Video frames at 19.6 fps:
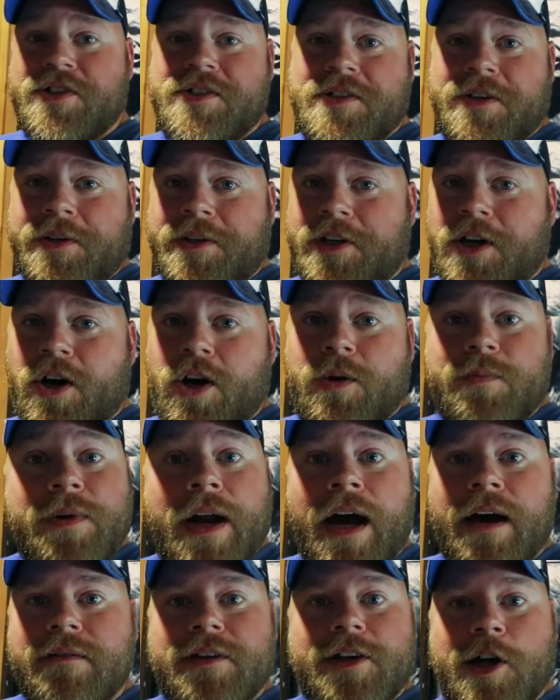Just so you know,
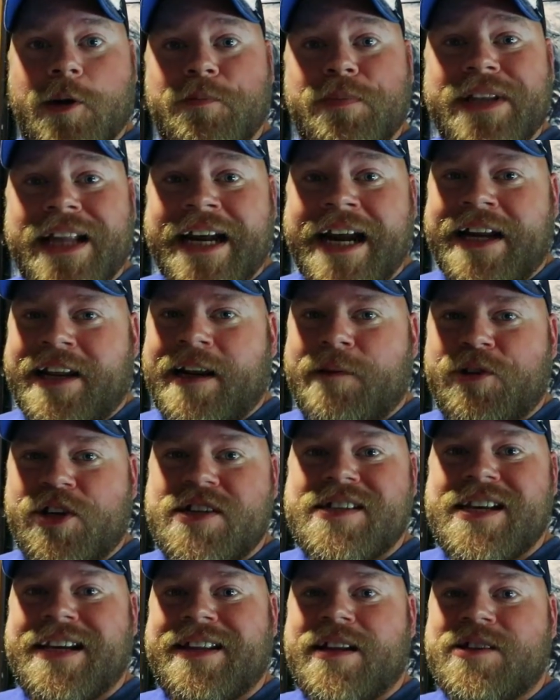not complaining, I'm
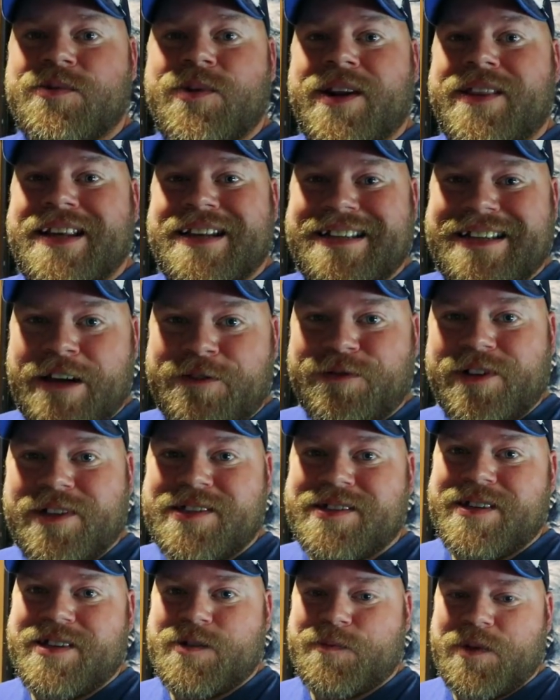just saying that's one of the
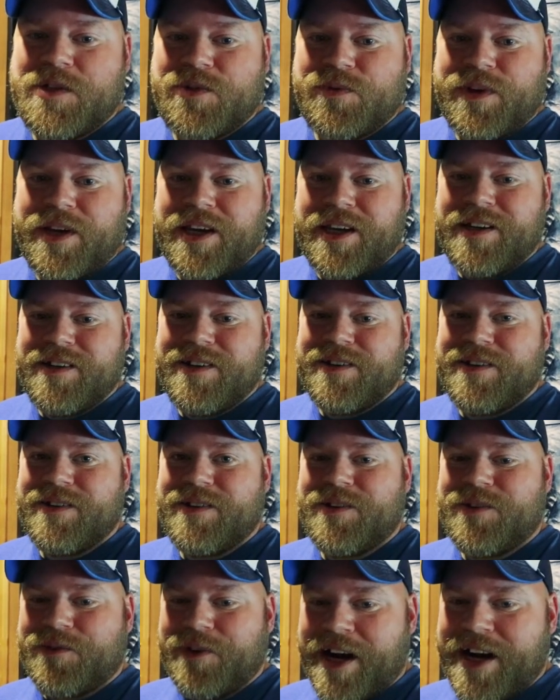differences between
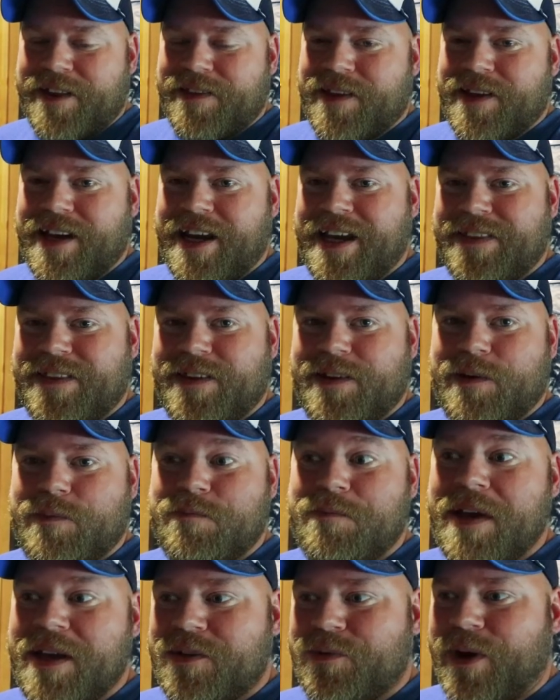rain in the
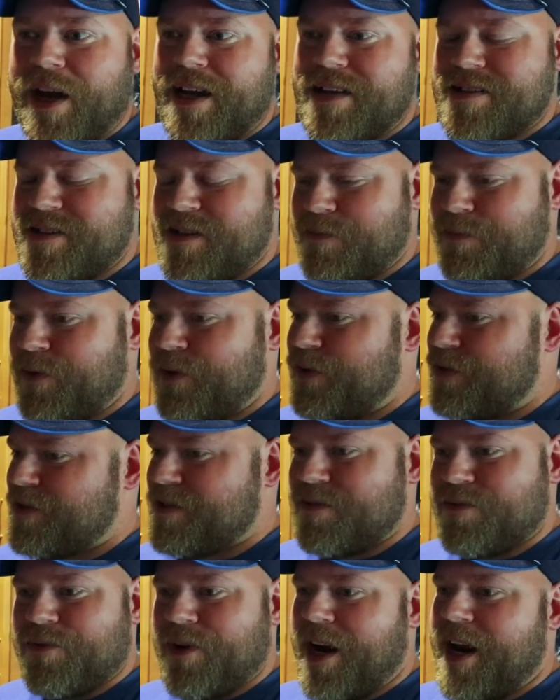Midwest as
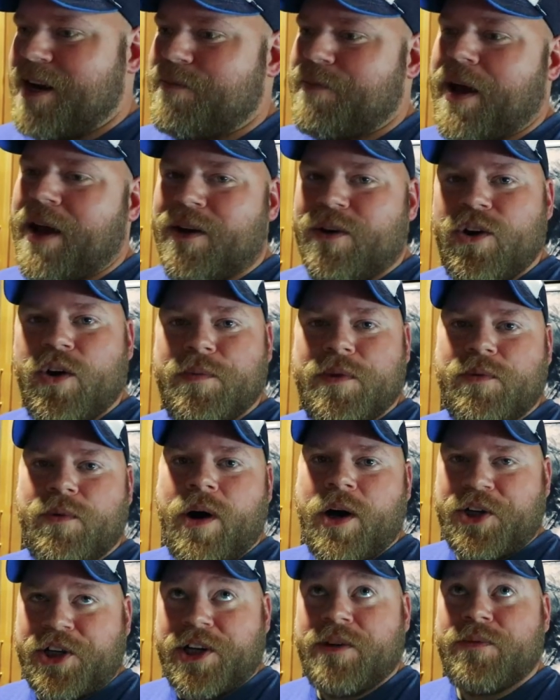opposed to rain back home in
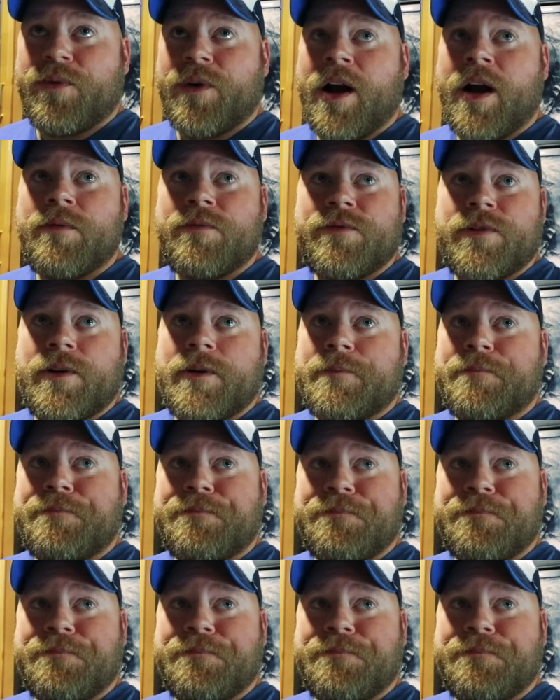Washington, where I'm from.